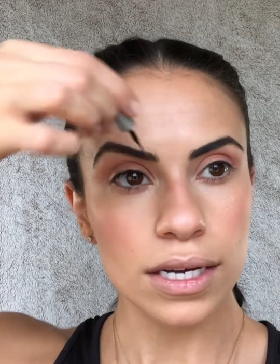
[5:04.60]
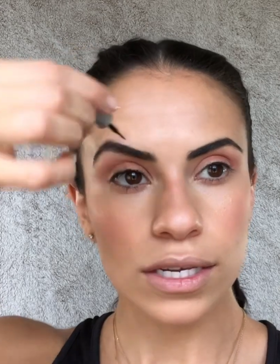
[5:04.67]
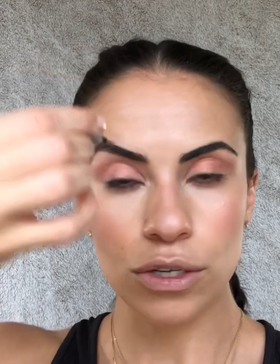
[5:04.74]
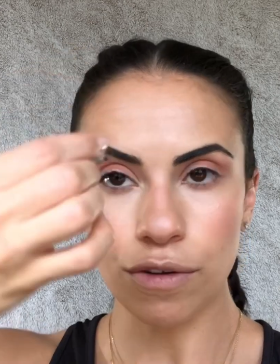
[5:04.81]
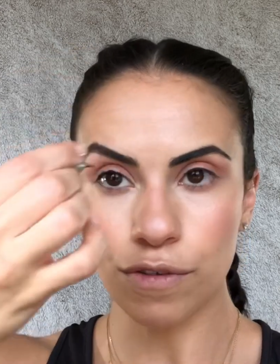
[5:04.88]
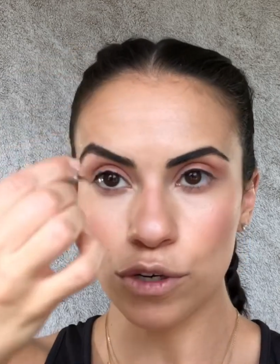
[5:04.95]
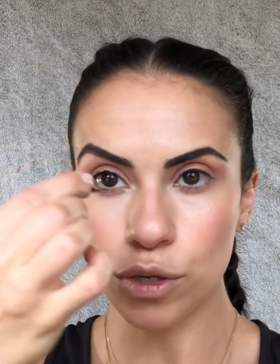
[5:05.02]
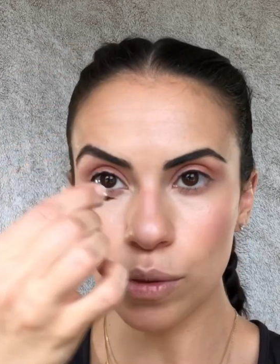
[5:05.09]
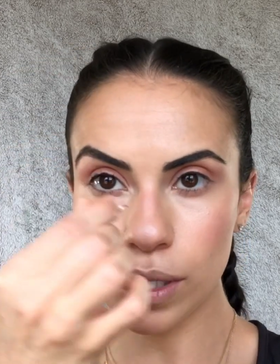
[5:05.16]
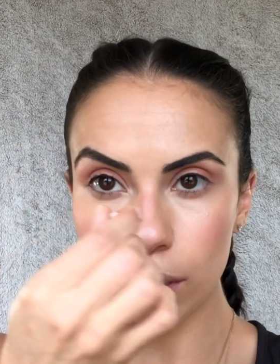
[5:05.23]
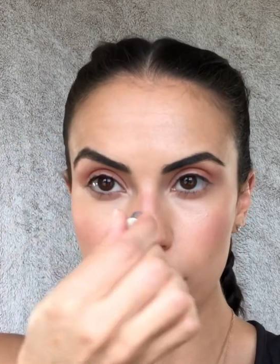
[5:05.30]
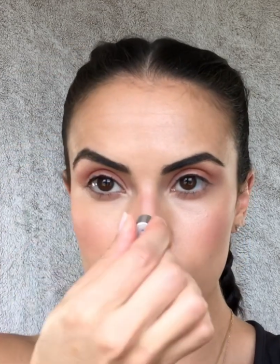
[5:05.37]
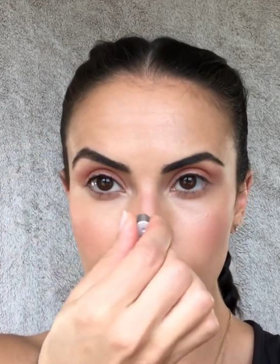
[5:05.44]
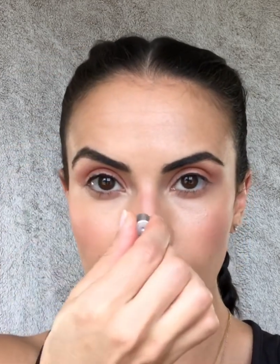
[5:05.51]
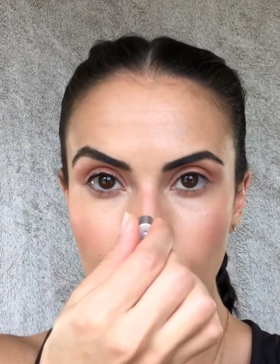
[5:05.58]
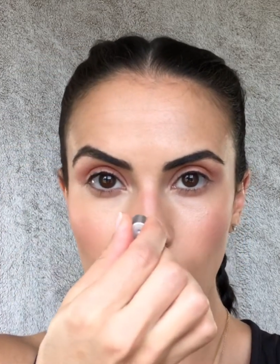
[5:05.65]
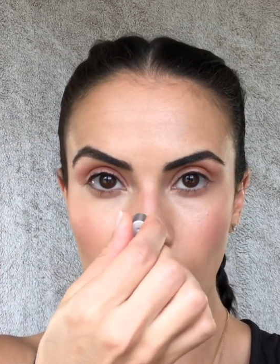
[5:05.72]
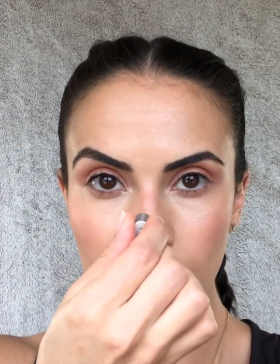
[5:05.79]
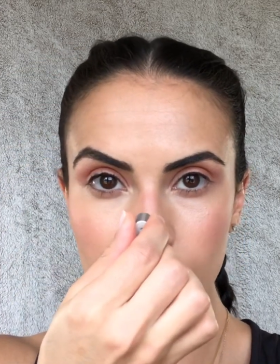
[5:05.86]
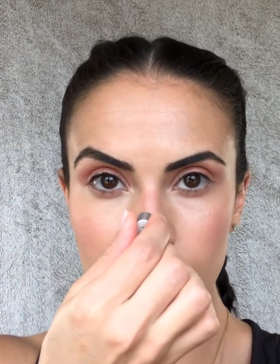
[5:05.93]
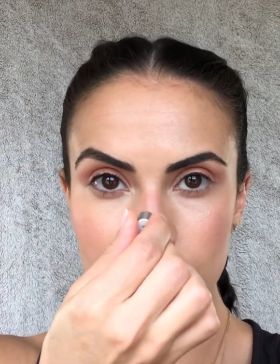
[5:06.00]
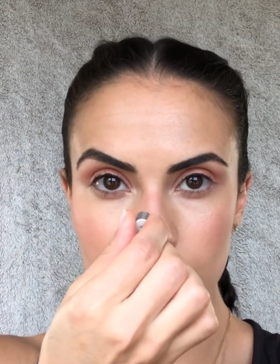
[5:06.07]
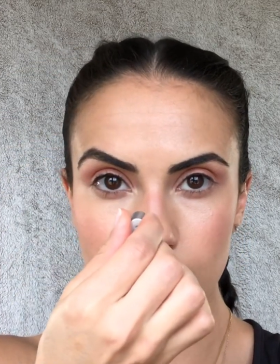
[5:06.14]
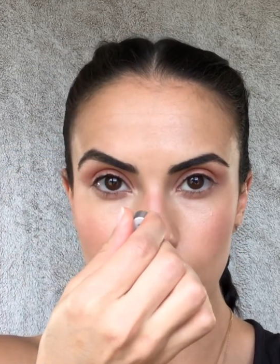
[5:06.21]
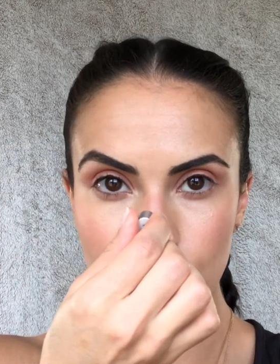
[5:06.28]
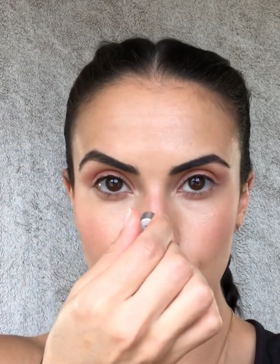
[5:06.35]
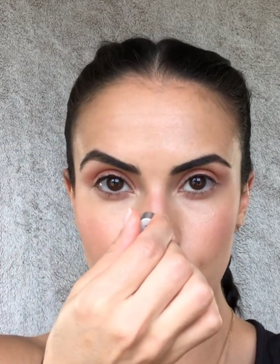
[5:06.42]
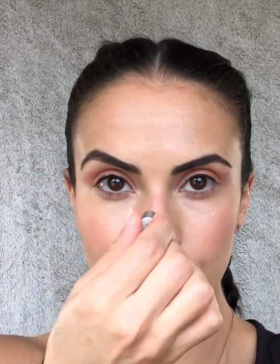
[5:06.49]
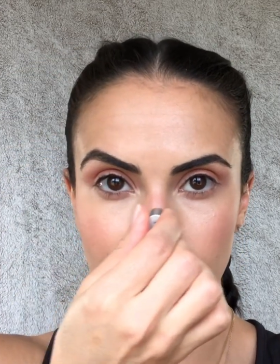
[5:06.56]
So if you do it dead on, it's
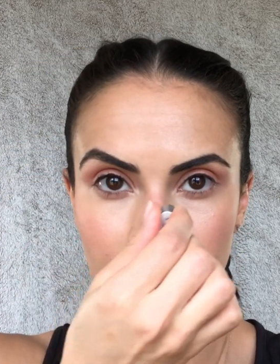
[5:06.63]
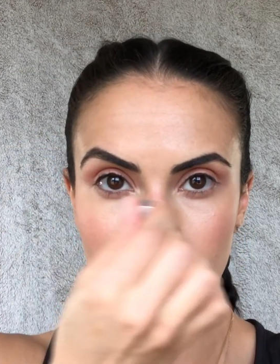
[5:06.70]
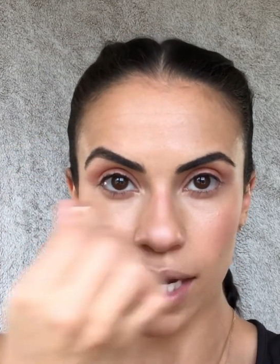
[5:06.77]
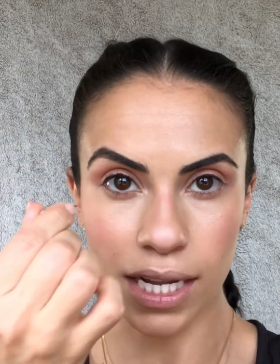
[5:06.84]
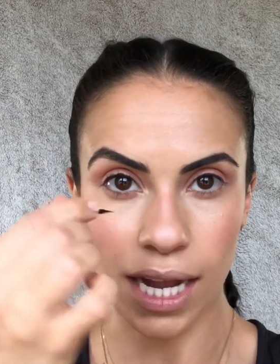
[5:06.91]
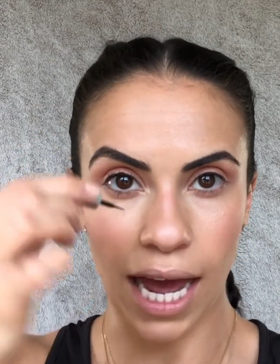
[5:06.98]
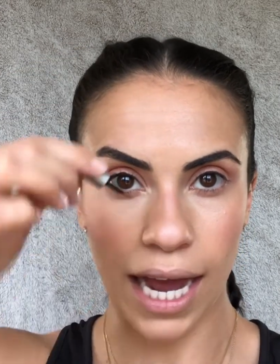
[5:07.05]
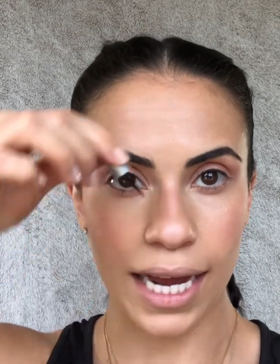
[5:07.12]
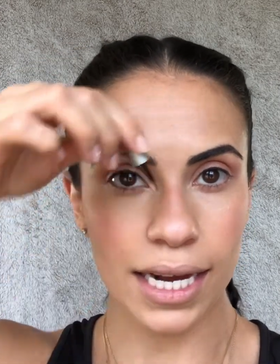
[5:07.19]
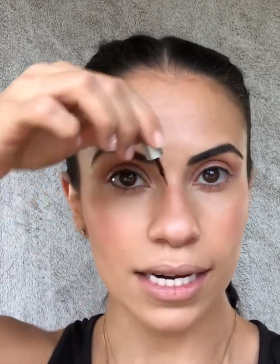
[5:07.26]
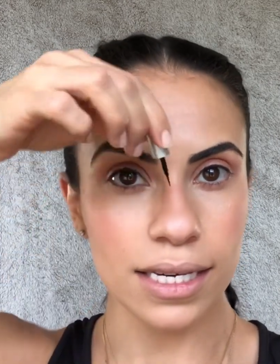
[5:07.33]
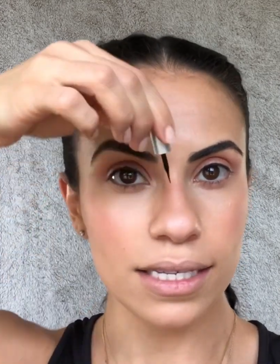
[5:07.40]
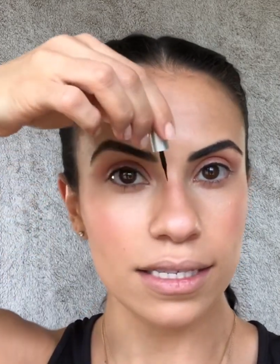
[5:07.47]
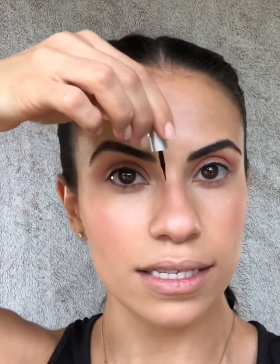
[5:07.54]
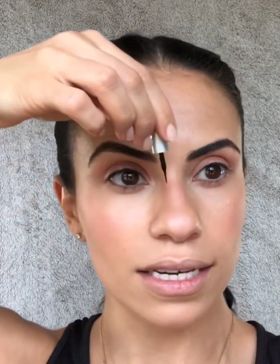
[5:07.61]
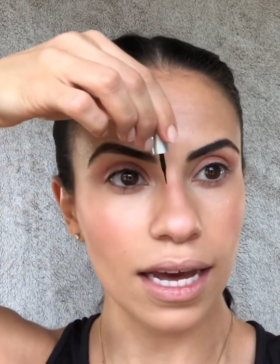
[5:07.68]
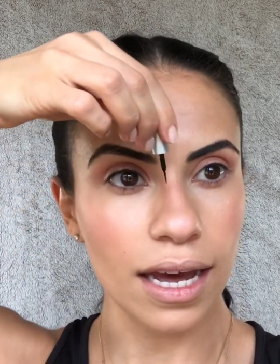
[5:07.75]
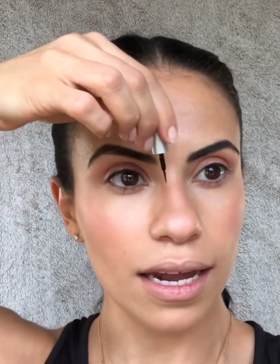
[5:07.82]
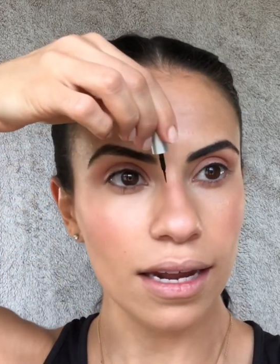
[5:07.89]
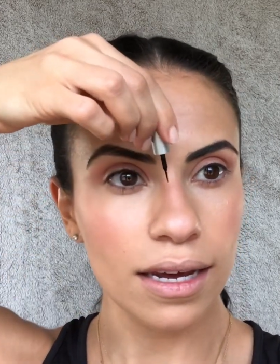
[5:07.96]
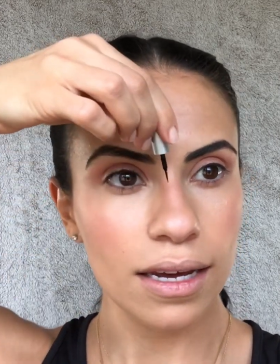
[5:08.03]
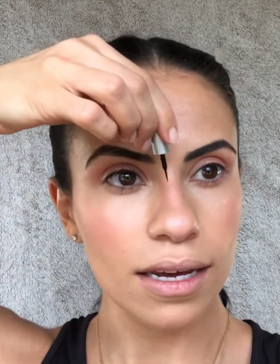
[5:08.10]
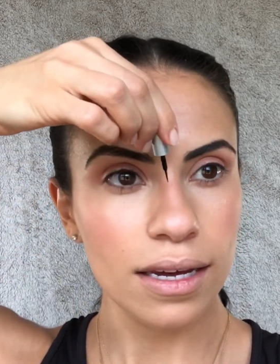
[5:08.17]
gonna create a line instead.